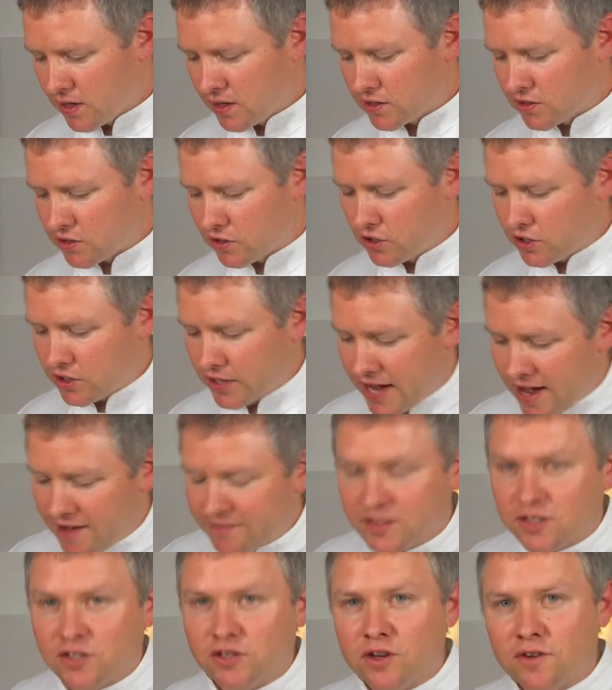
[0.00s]
So you have
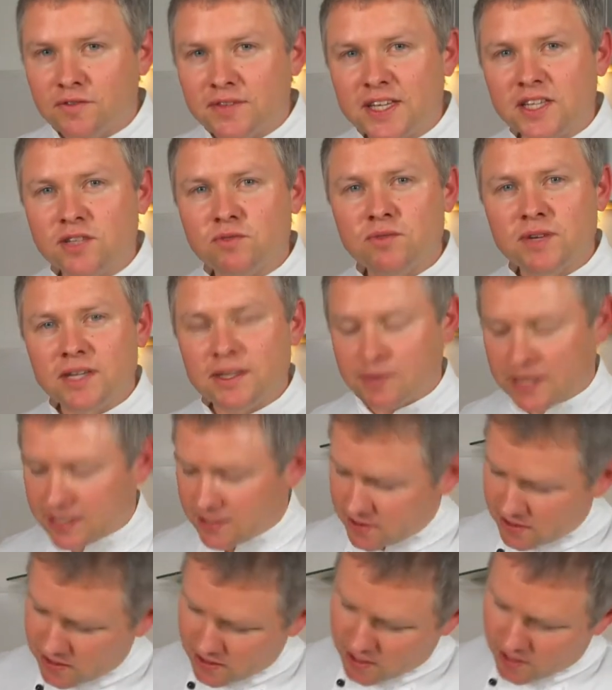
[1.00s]
to serve these pretty
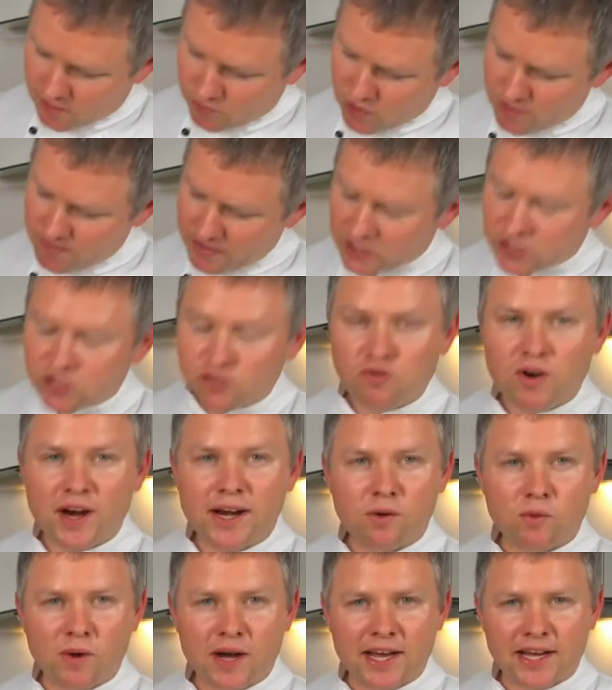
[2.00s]
much
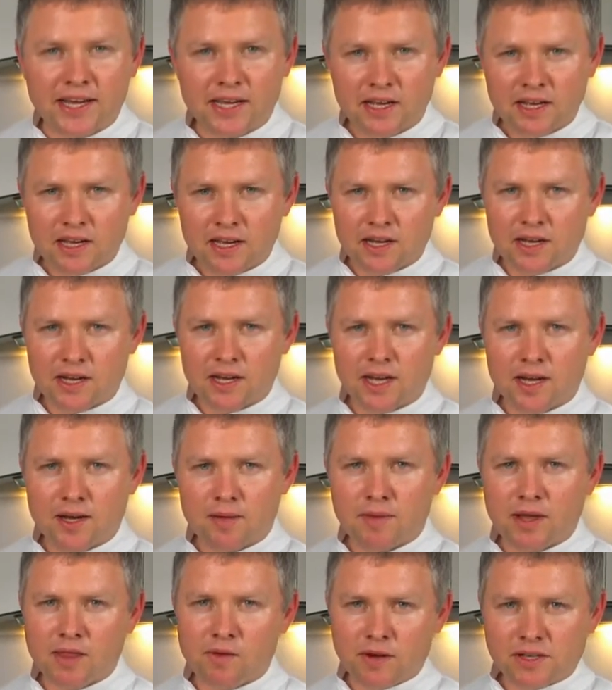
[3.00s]
straight away,
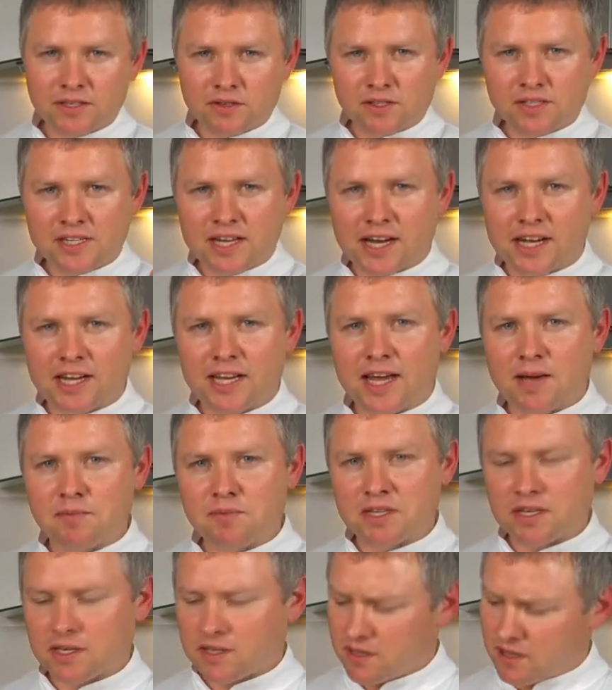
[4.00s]
otherwise they'll start
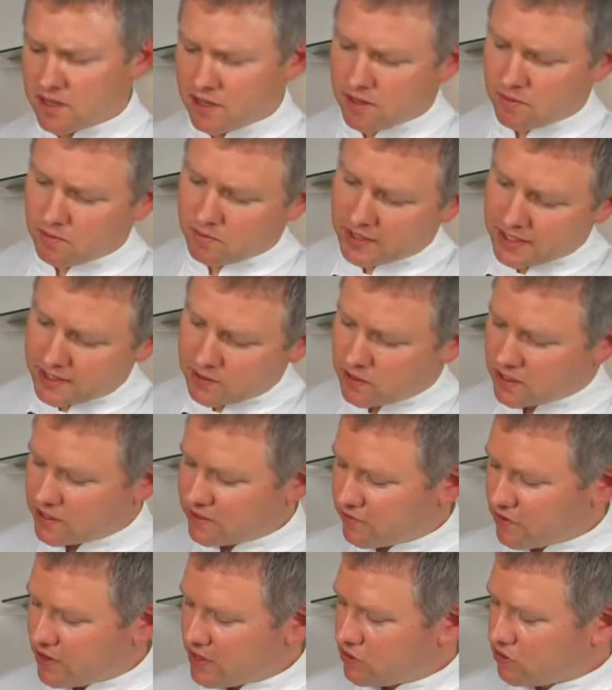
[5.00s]
collapsing. These ones are
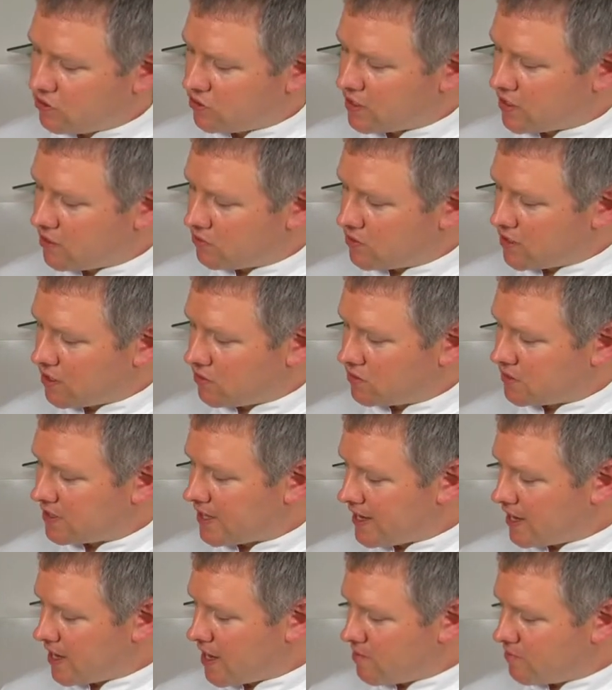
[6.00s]
very good, they'll
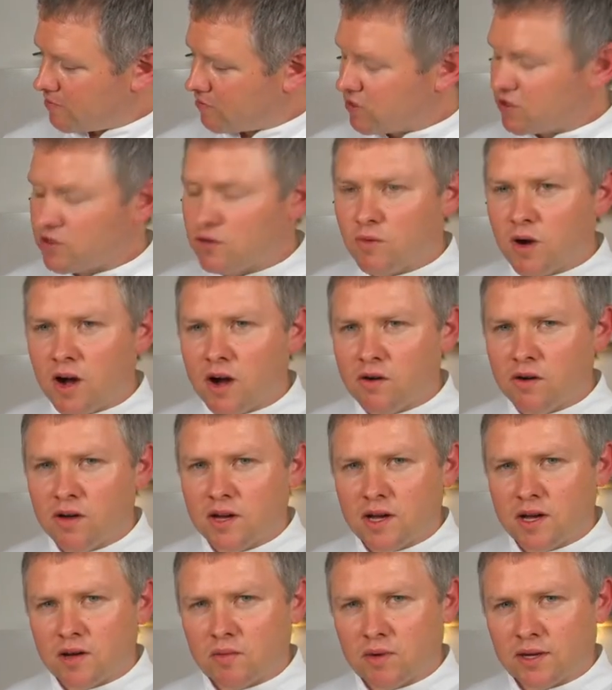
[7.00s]
stay up for a little while,
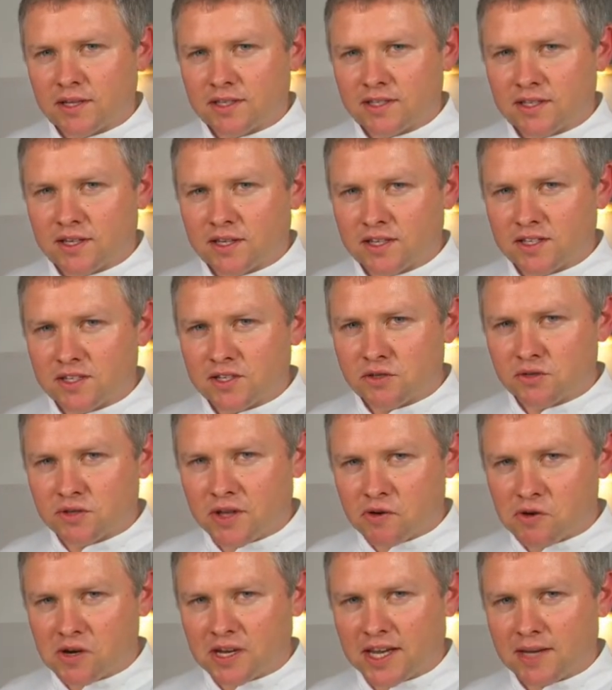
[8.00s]
but still
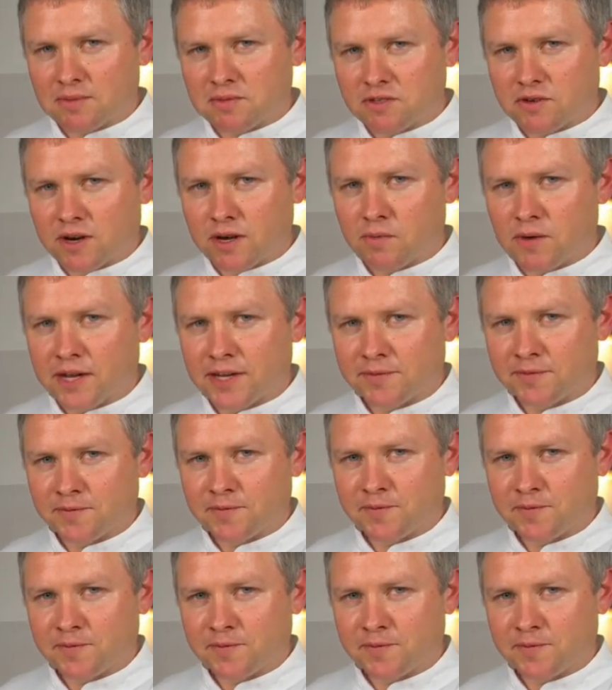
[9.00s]
they'll collapse straight away.